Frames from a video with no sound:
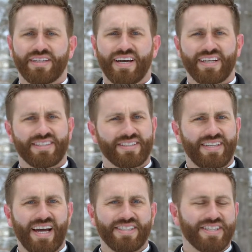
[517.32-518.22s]
that it's
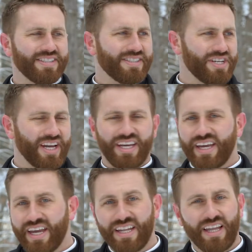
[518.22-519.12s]
not just
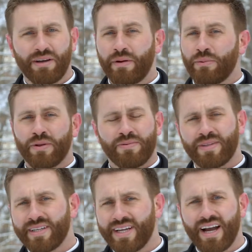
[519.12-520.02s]
checking in like we would
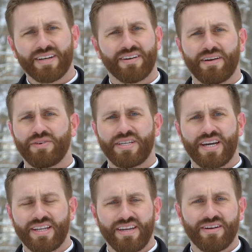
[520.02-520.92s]
with the doctor every
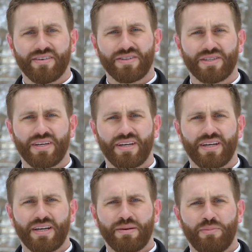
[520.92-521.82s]
10 years,
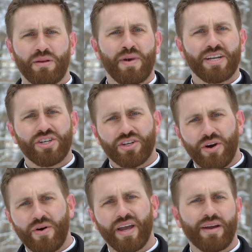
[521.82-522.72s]
but imagine
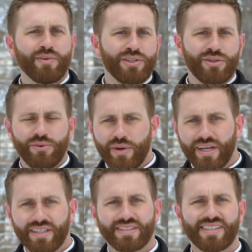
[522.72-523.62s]
going every two
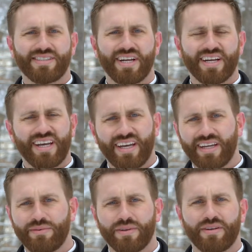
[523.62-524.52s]
weeks and checking
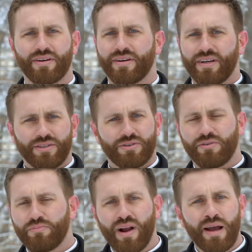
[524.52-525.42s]
in with your sort
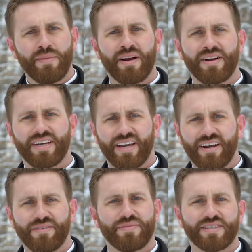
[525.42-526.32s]
of primary
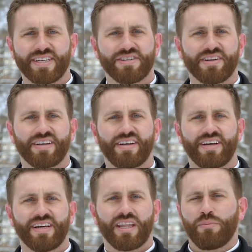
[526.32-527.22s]
care physician.
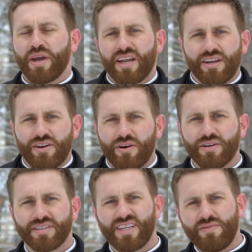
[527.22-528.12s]
They begin to
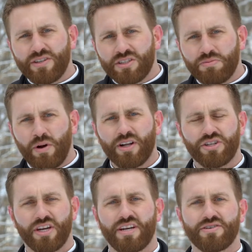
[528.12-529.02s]
notice even small
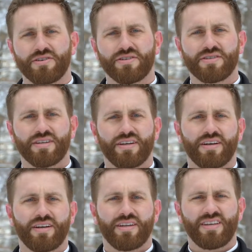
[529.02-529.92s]
changes,
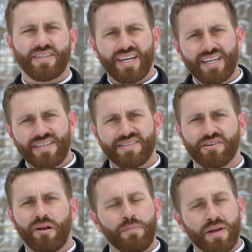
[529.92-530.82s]
these
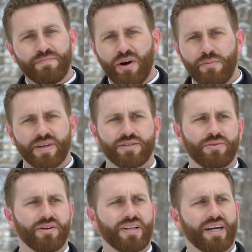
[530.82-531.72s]
indiscriminate moments
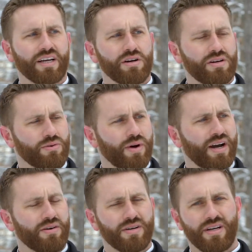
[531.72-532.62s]
where you're like, oh,
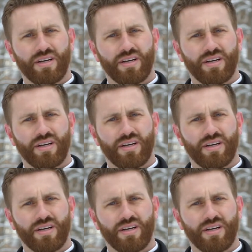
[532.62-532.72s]
wow,